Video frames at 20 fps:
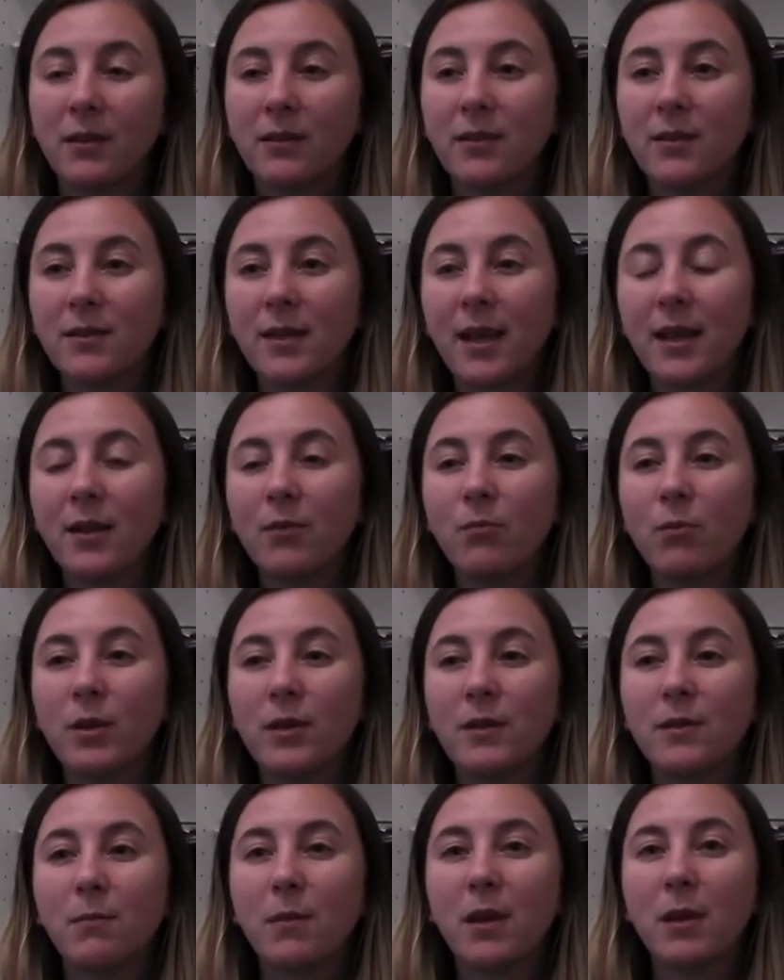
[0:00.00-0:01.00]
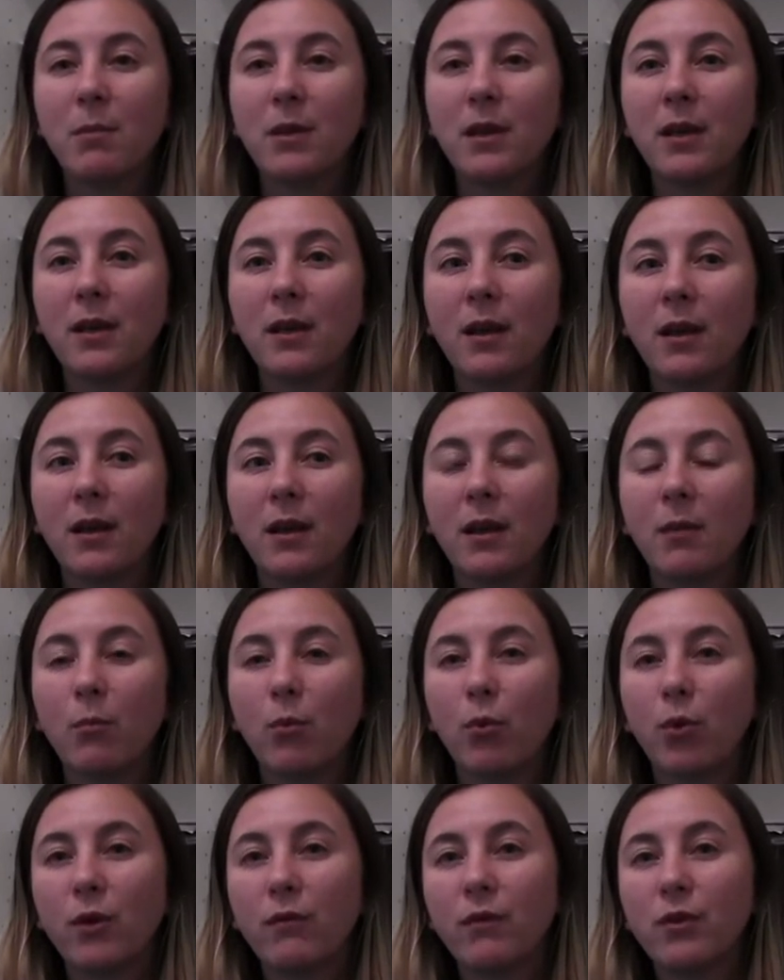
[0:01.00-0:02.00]
The second one is maybe a
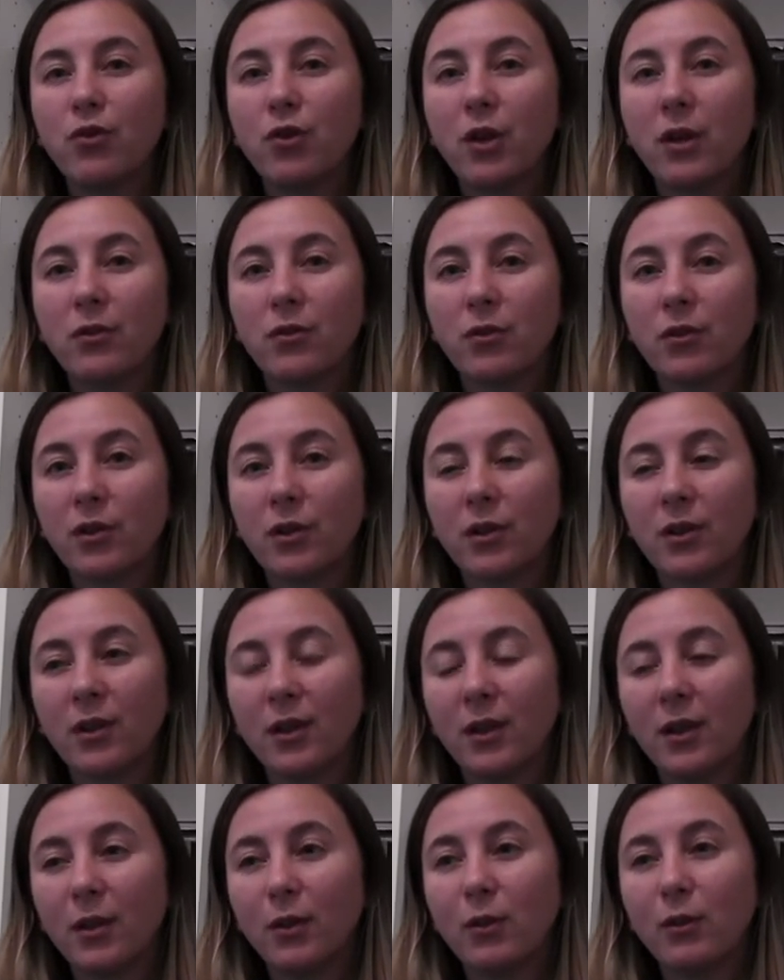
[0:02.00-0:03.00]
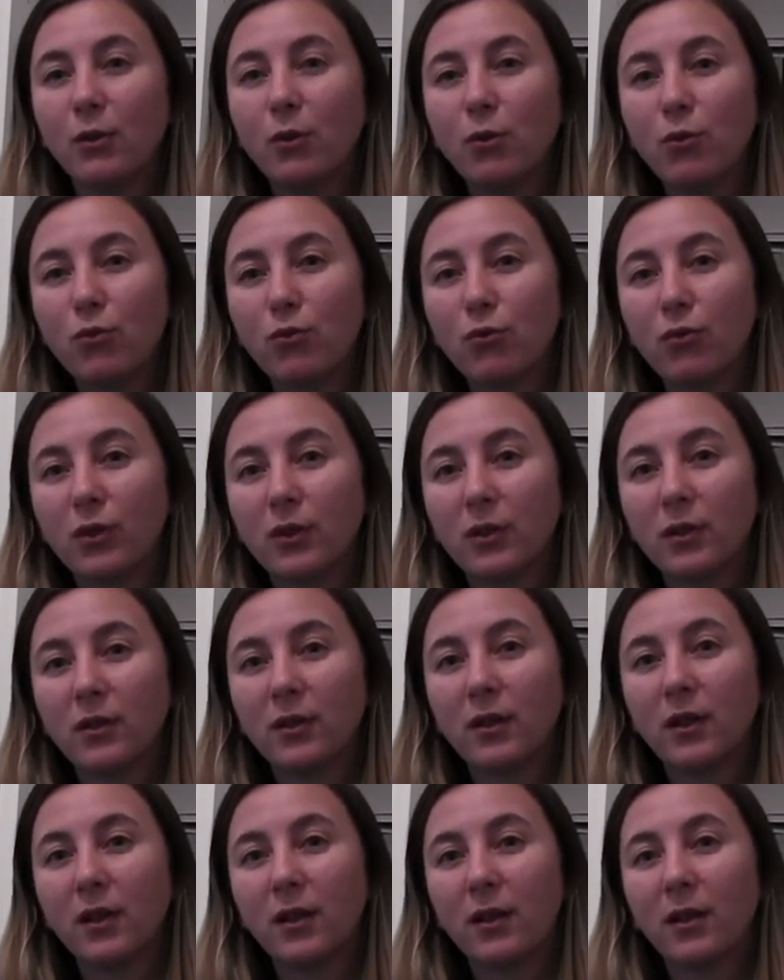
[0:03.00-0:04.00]
more of a gender-neutral
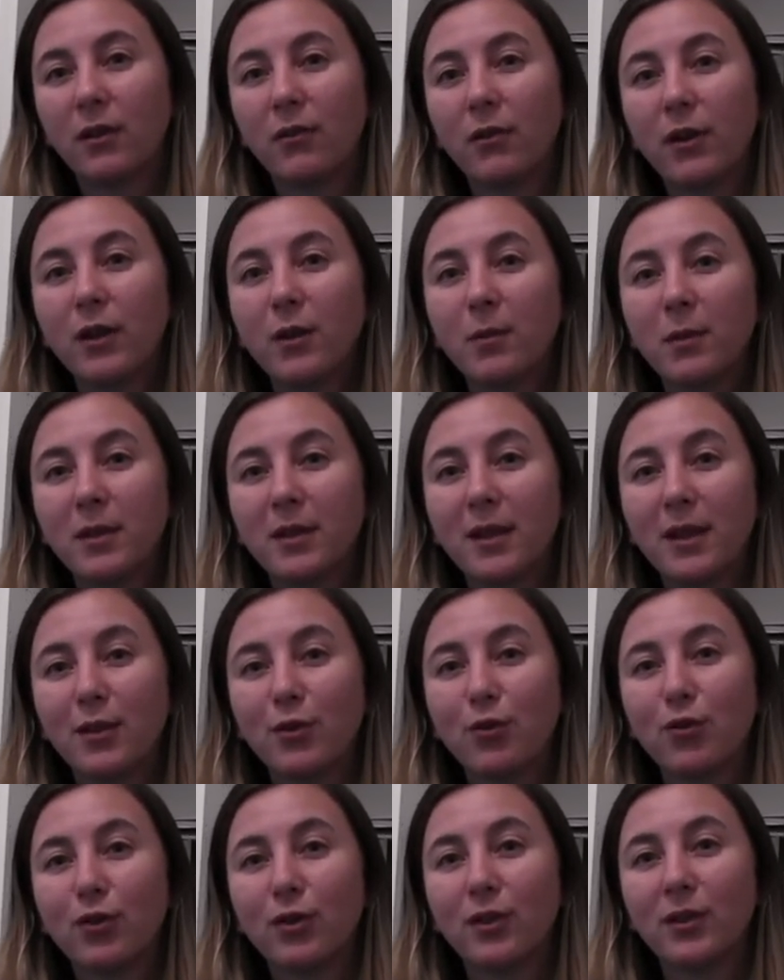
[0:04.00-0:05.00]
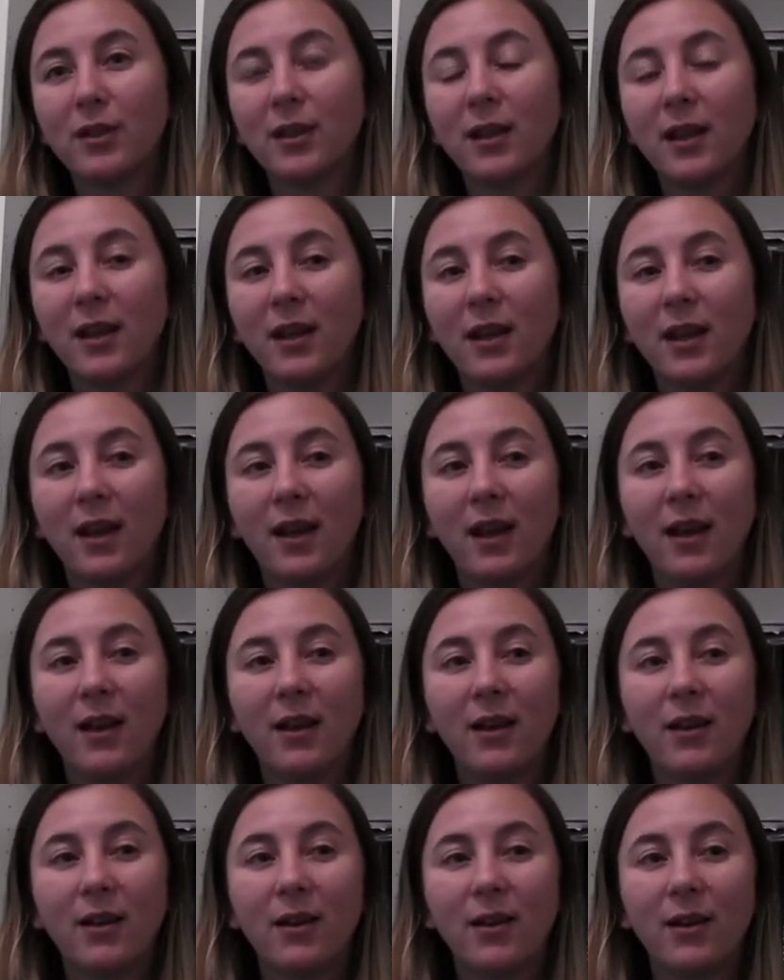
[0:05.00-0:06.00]
recommendation.
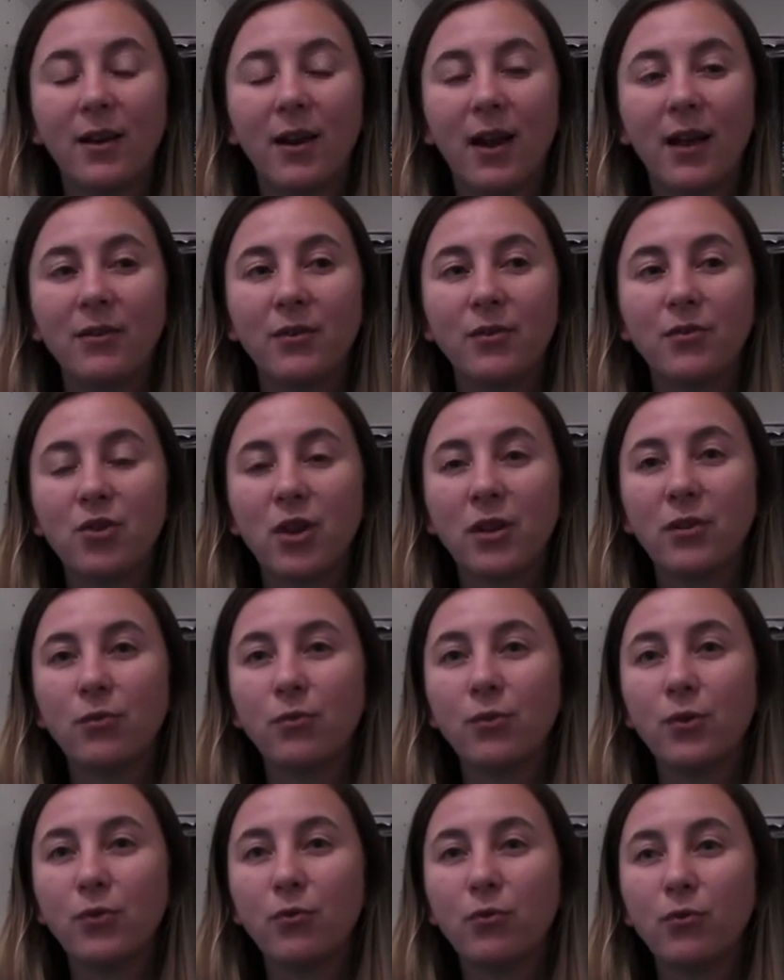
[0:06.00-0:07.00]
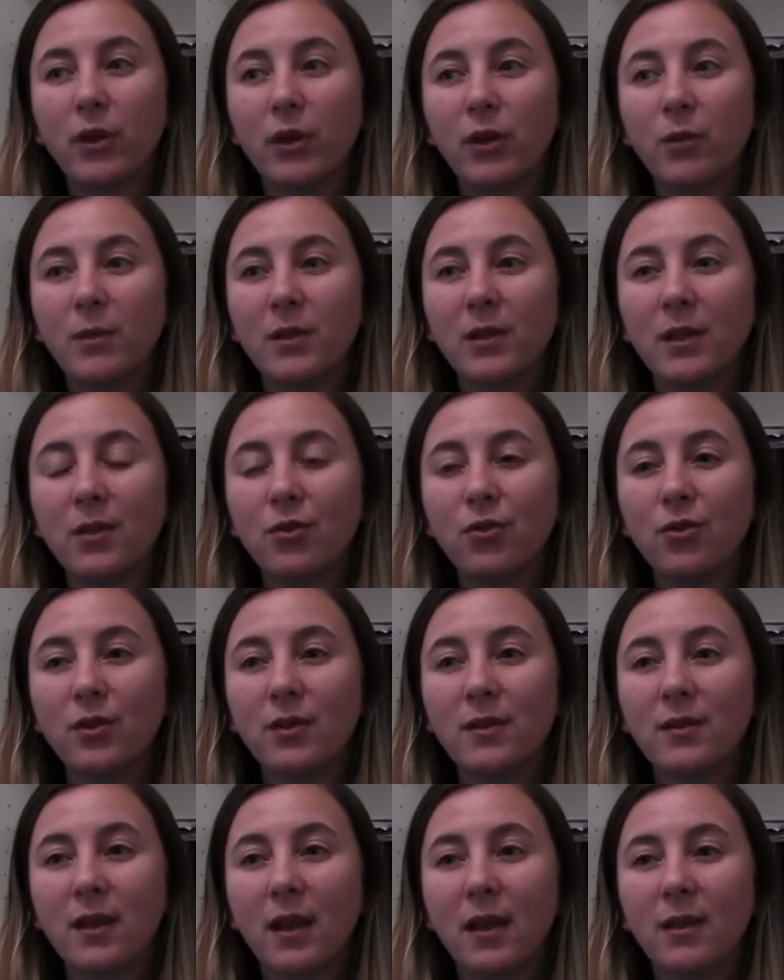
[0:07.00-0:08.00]
And the gender-neutral recommendation
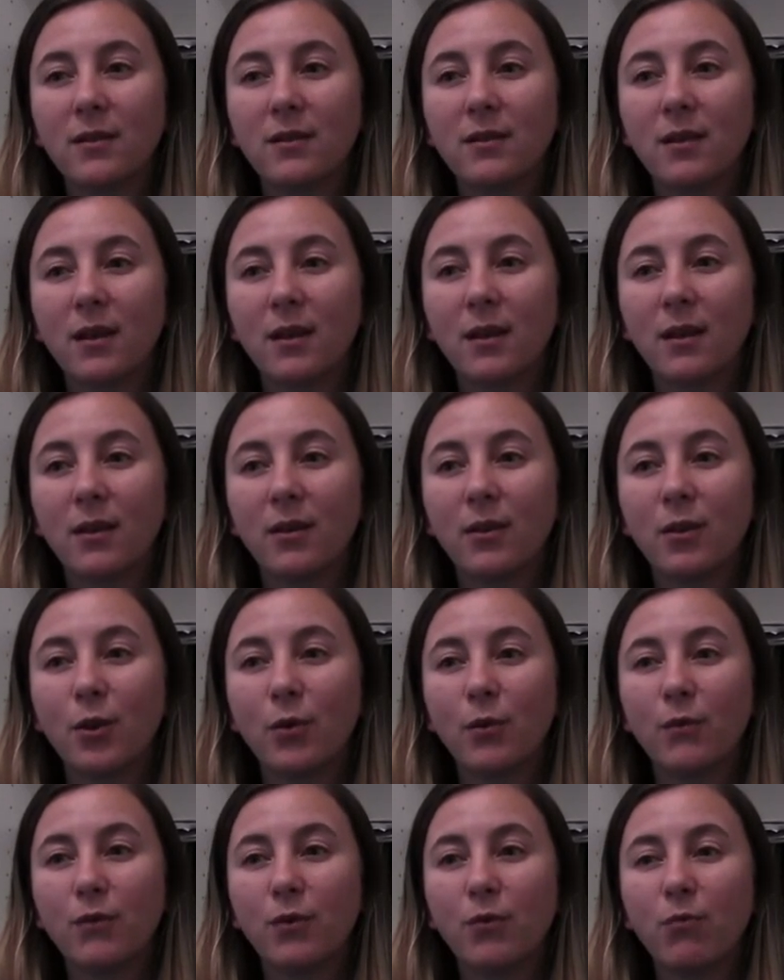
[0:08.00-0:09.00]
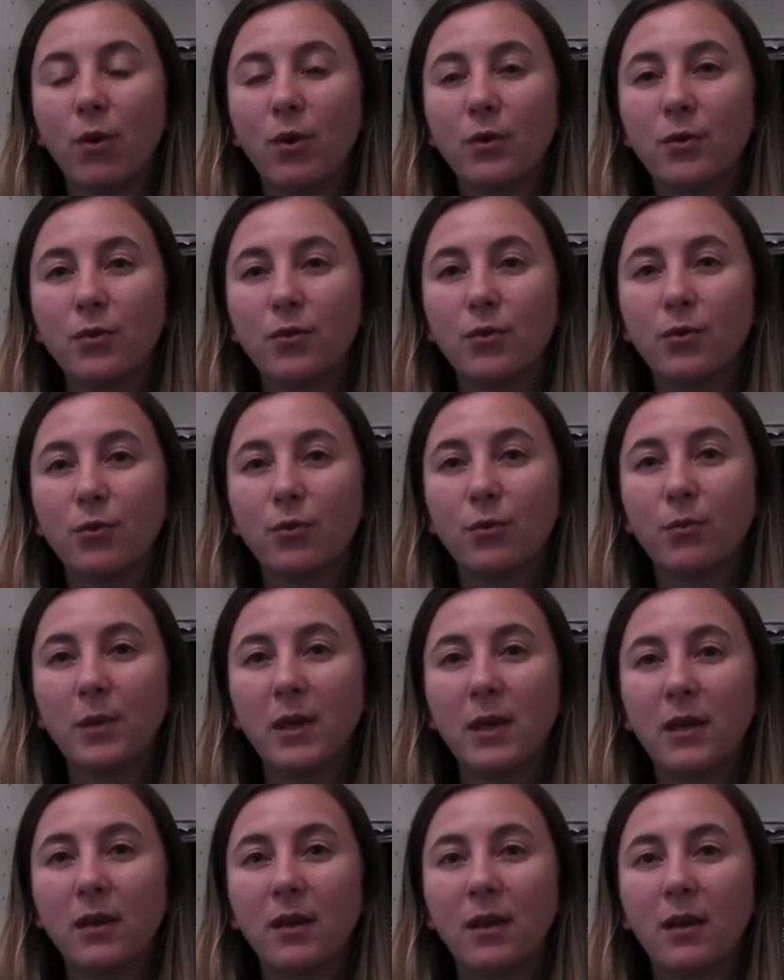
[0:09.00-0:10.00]
is that if you want to
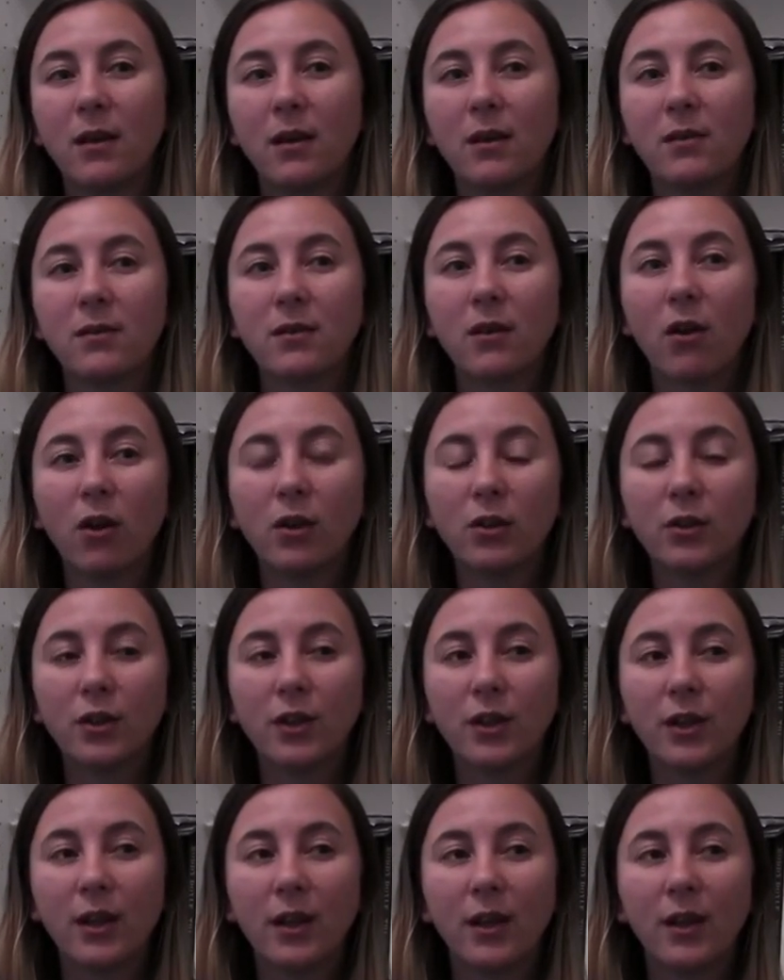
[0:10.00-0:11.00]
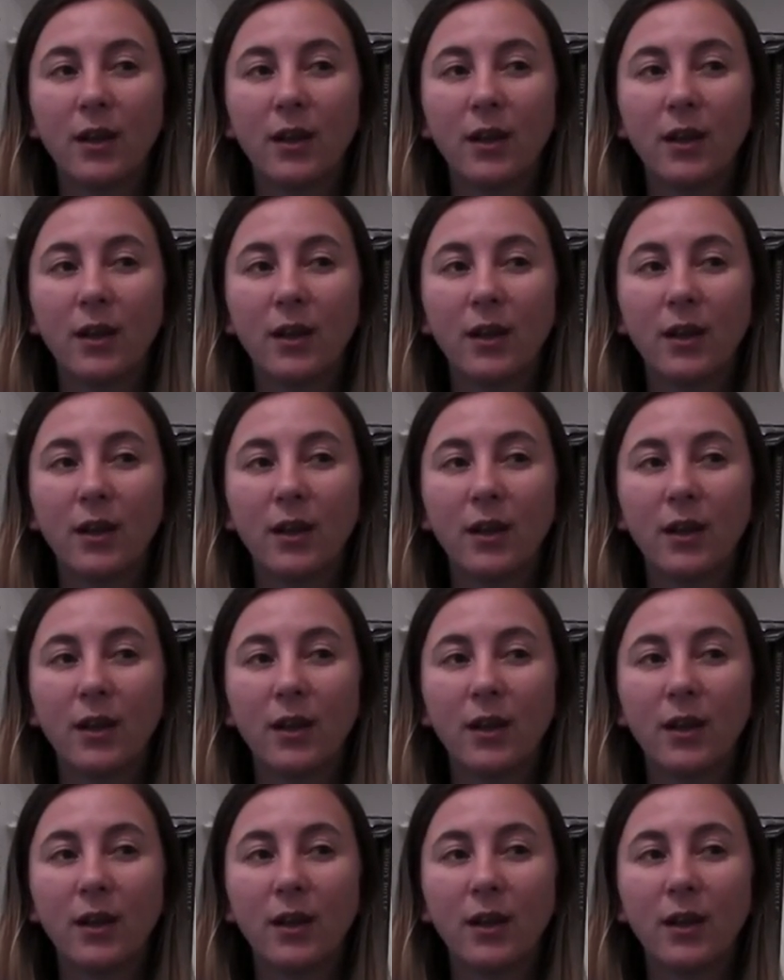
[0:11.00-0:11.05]
be a scholar